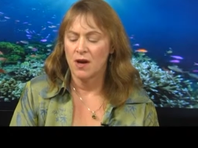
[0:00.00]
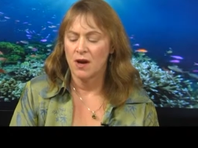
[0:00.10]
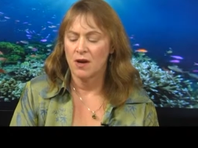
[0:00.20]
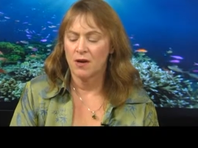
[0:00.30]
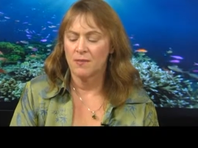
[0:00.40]

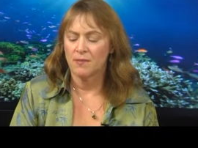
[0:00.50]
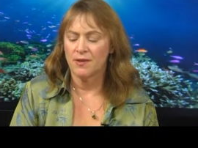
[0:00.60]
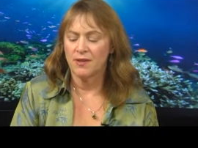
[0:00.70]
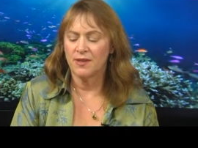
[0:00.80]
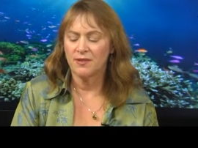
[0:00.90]
Um,
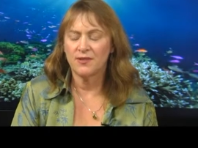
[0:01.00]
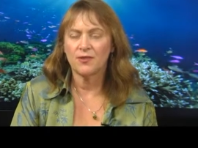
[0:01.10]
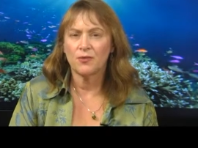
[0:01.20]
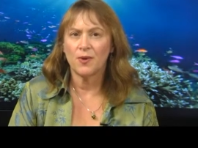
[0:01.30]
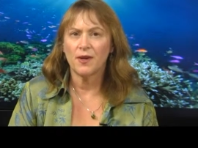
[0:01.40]
is
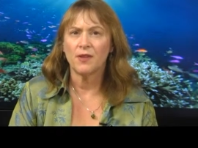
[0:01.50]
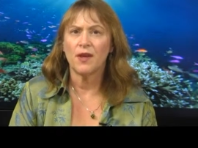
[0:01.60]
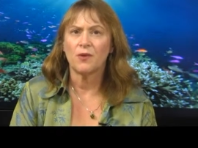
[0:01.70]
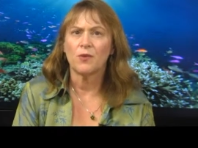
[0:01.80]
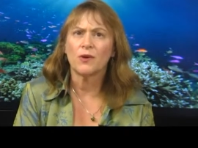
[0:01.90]
this the way
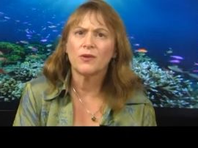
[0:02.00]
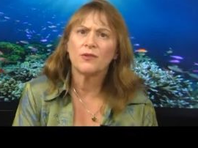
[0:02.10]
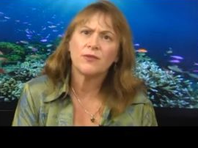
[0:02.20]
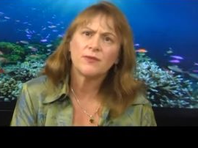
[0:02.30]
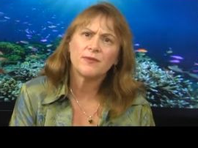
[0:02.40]
that it works?